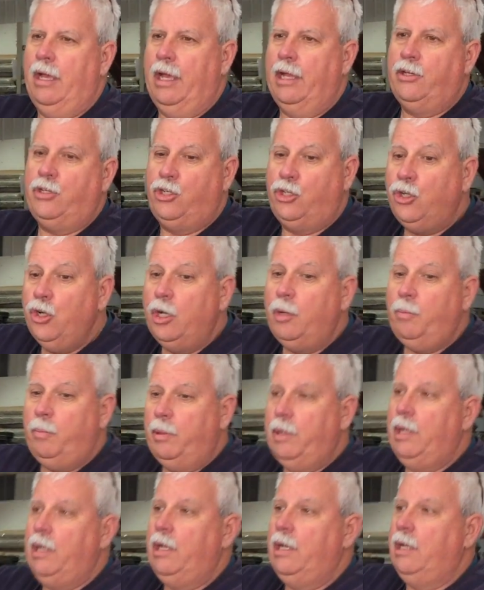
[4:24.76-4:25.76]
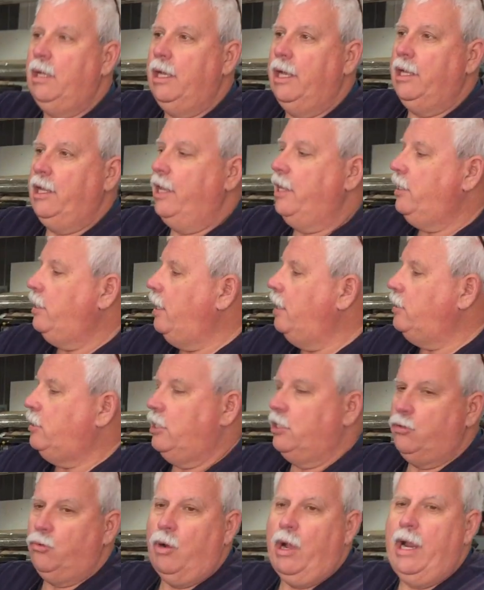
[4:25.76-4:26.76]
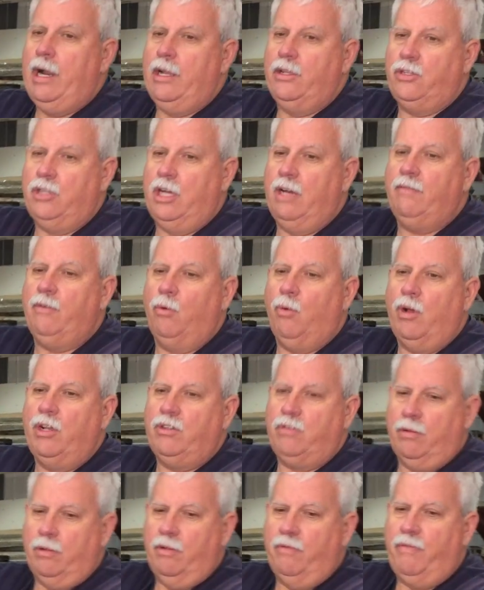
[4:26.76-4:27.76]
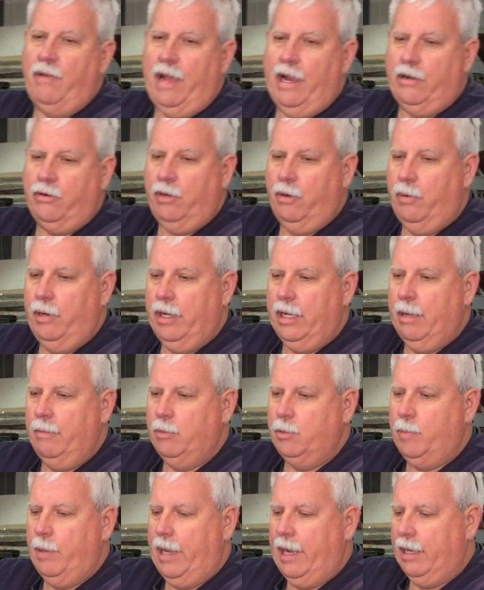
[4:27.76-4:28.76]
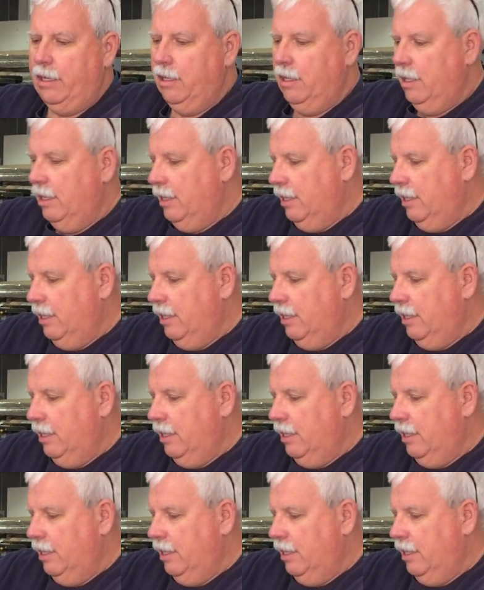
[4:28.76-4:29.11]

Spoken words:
it should be, it is as right as it ever was from the factory when it comes back.